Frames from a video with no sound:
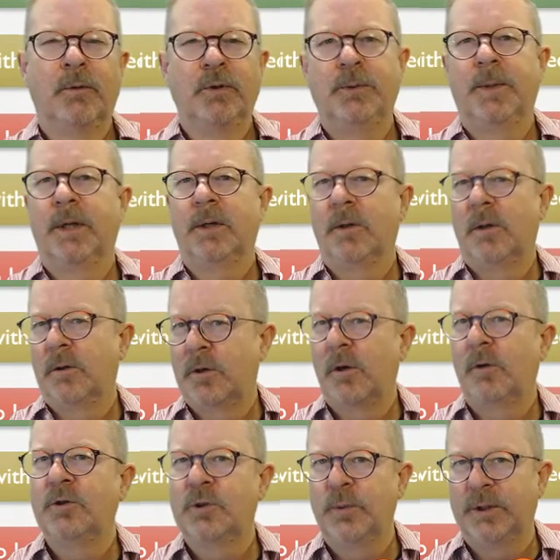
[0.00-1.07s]
what you might call
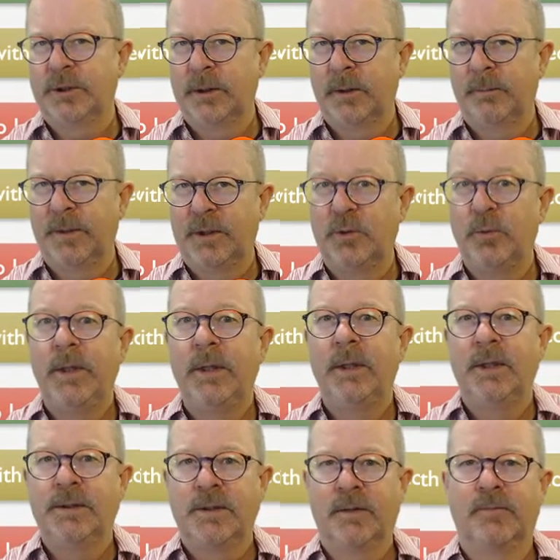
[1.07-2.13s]
code switching
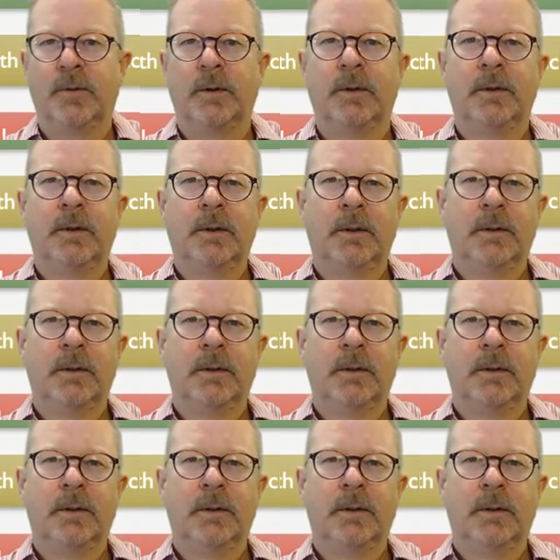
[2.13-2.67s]
between these different